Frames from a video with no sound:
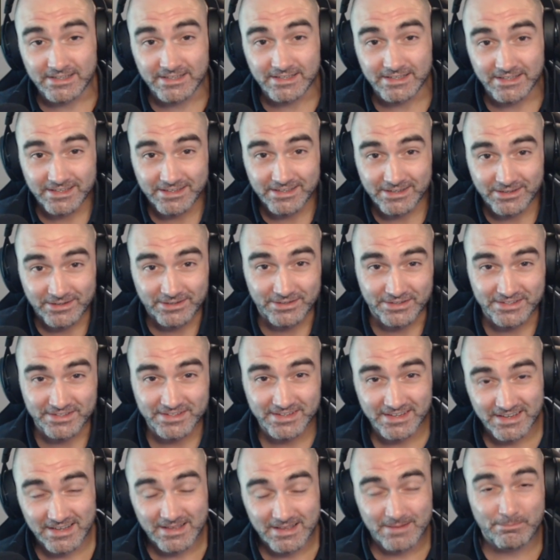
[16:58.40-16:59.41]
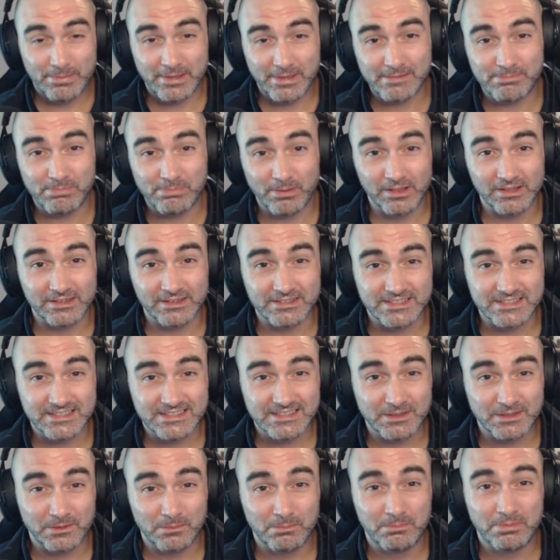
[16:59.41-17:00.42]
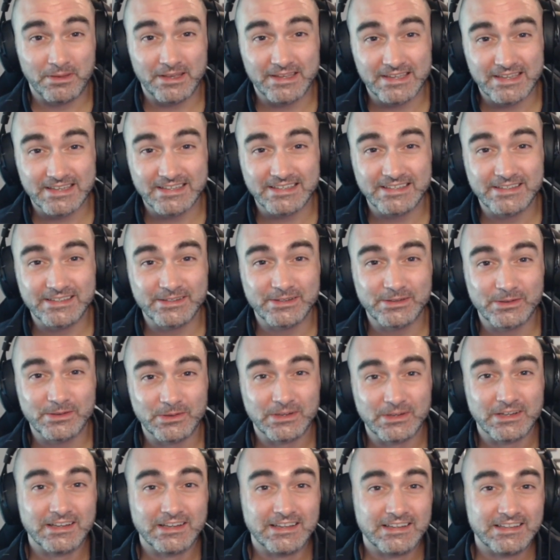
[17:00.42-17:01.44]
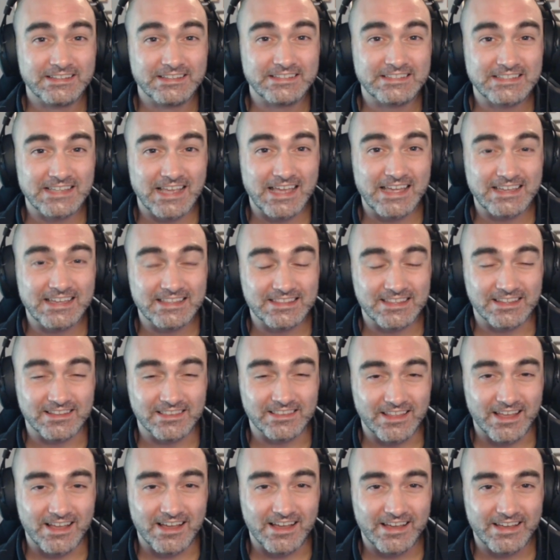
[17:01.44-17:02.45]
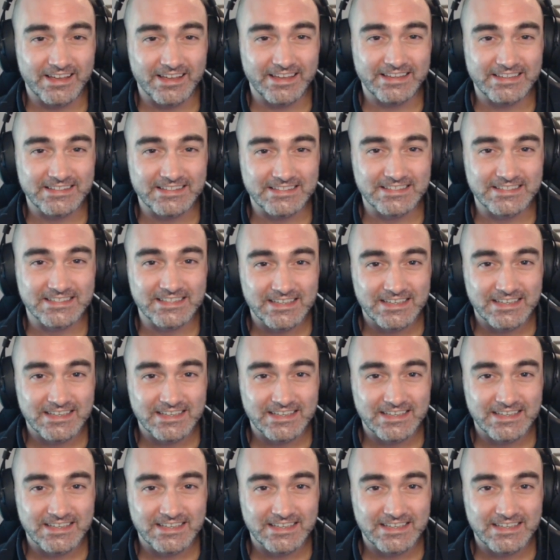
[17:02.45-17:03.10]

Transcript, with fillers: years, people are still pinging you, saying the lines.